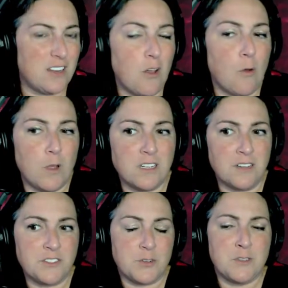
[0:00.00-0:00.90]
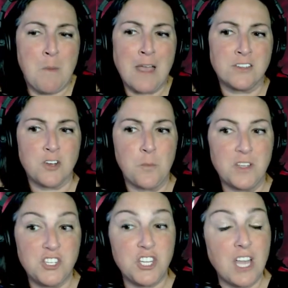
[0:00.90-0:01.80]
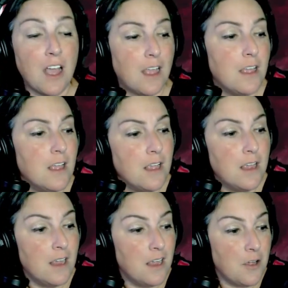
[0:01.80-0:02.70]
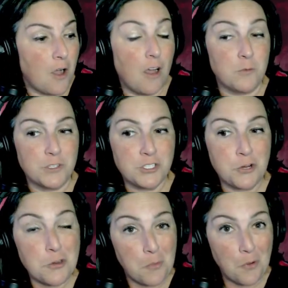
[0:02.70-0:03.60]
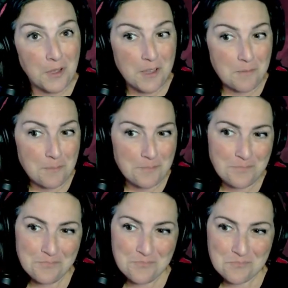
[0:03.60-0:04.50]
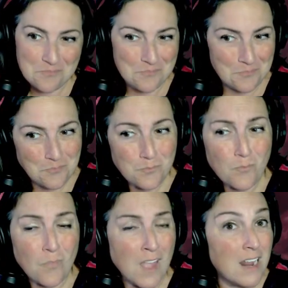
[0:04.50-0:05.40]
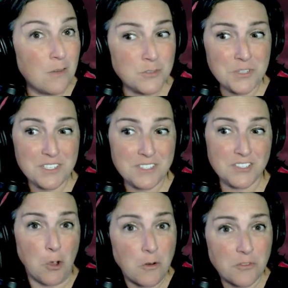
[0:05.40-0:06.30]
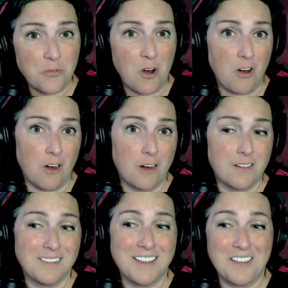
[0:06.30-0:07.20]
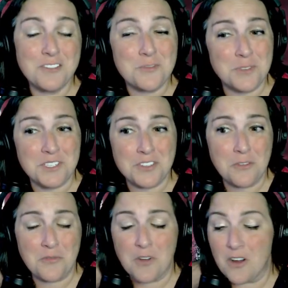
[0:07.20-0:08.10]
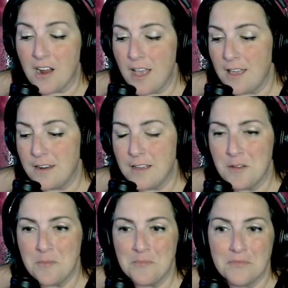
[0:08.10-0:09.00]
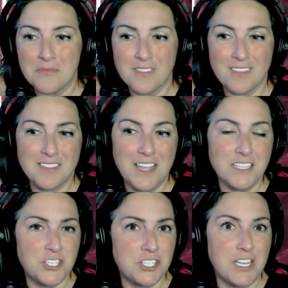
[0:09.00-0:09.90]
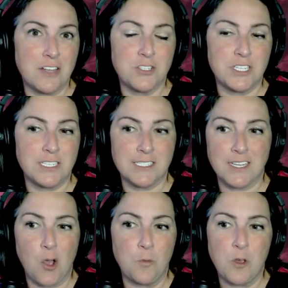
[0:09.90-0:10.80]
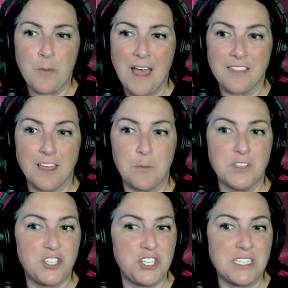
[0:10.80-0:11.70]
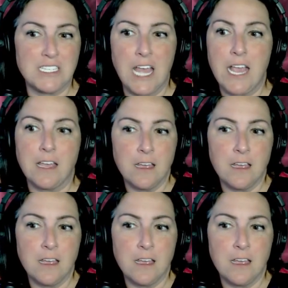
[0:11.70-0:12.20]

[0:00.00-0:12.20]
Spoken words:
know her well enough to respect her, but she got on with Turning Point, and I was really stoked for her. I was really stoked for her. And then now she does like homeopathic, but she's like